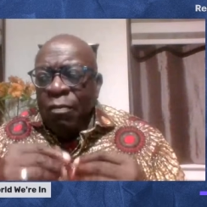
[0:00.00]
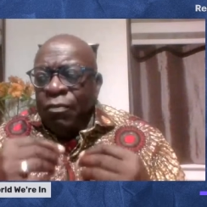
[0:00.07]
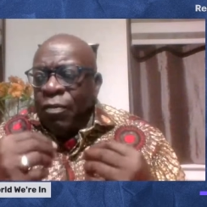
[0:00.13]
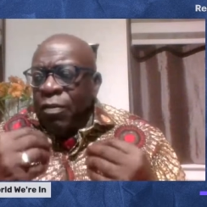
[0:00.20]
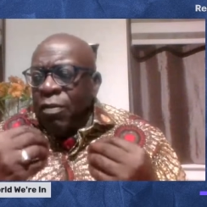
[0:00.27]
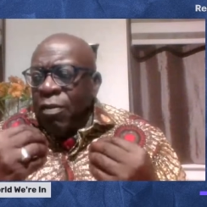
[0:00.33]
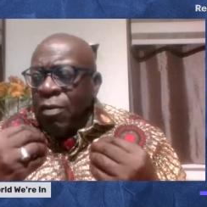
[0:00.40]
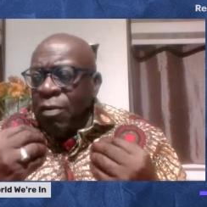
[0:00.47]

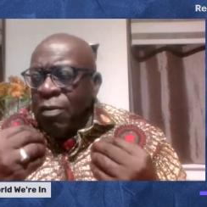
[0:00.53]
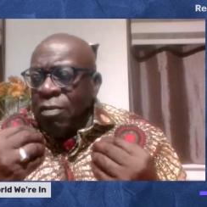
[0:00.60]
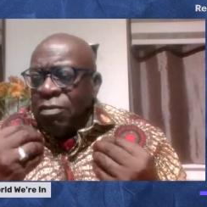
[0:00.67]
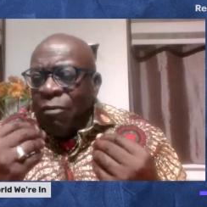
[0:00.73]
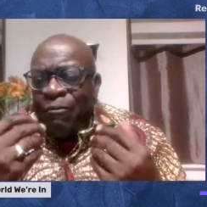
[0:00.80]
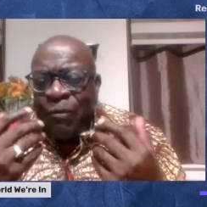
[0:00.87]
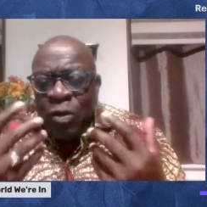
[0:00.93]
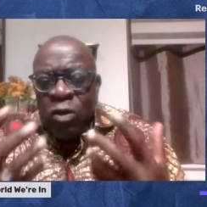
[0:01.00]

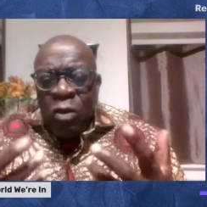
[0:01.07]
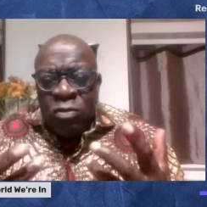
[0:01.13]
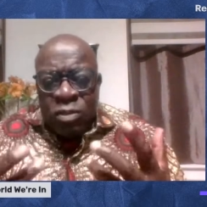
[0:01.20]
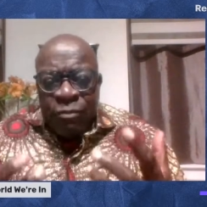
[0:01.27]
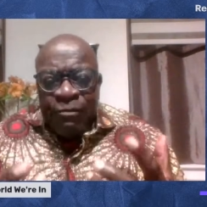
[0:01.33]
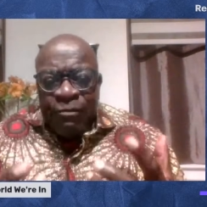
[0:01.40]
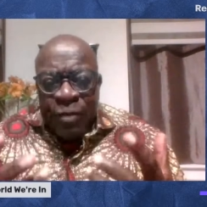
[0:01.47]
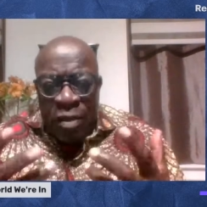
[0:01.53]
The
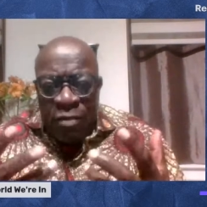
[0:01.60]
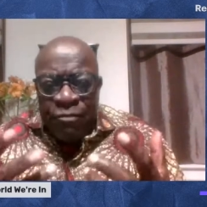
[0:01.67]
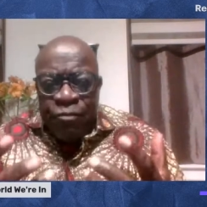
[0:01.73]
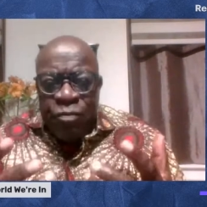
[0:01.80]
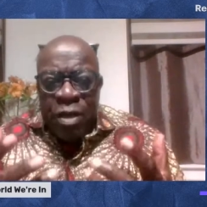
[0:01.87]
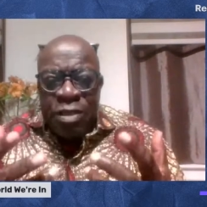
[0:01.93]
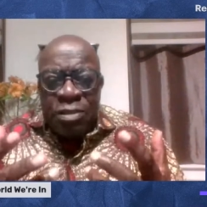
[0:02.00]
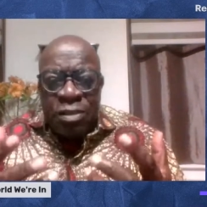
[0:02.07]
philosophy
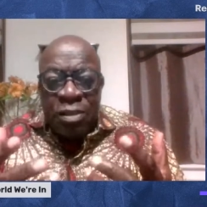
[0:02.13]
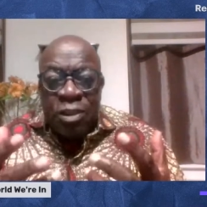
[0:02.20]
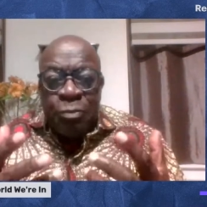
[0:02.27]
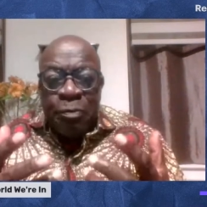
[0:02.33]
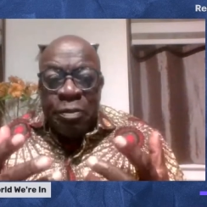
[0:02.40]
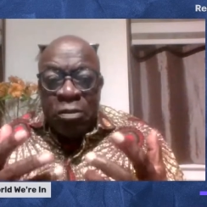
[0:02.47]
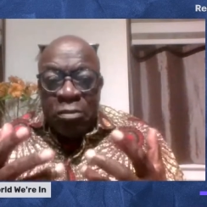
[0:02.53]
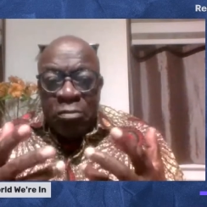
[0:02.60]
of race has
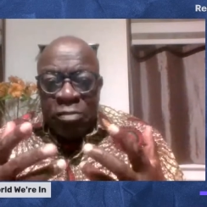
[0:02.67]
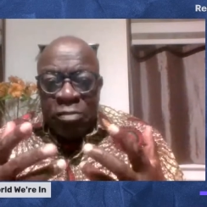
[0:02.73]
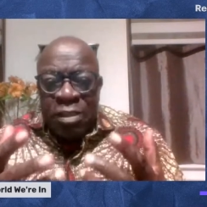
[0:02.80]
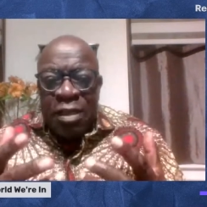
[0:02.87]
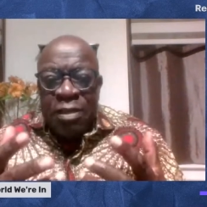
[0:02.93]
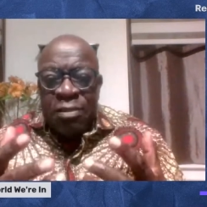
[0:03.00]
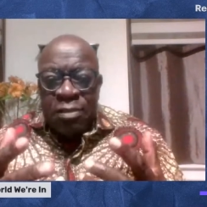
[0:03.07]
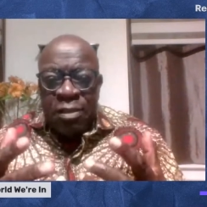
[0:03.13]
been
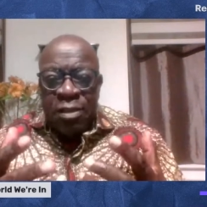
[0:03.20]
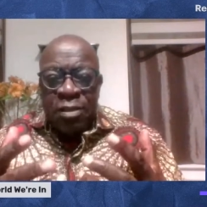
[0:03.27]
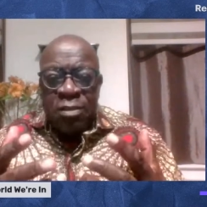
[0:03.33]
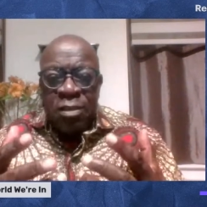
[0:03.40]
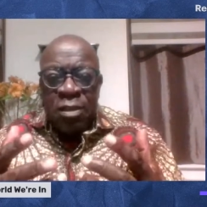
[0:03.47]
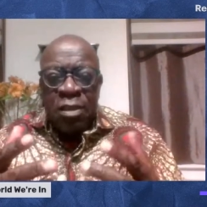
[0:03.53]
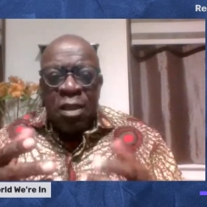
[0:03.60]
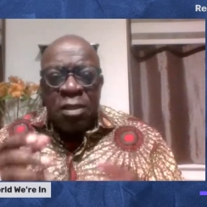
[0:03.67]

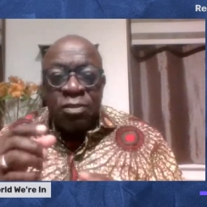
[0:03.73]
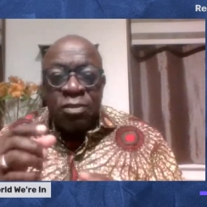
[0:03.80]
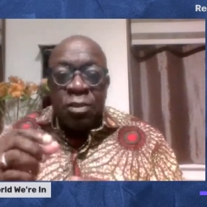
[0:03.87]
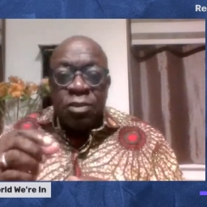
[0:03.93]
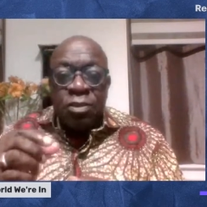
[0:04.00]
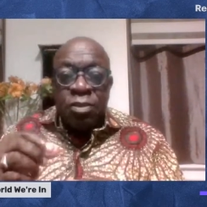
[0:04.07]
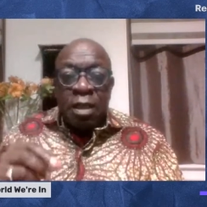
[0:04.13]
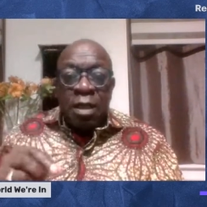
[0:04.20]
created
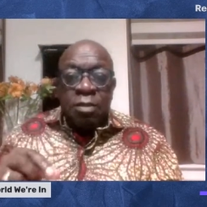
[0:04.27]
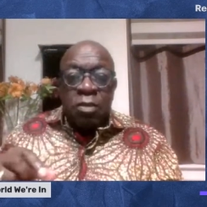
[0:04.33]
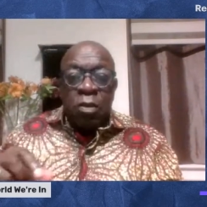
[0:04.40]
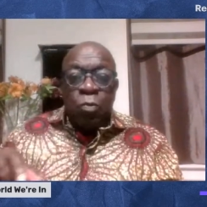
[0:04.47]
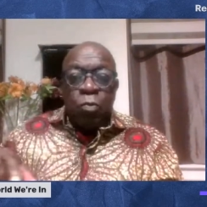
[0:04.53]
such that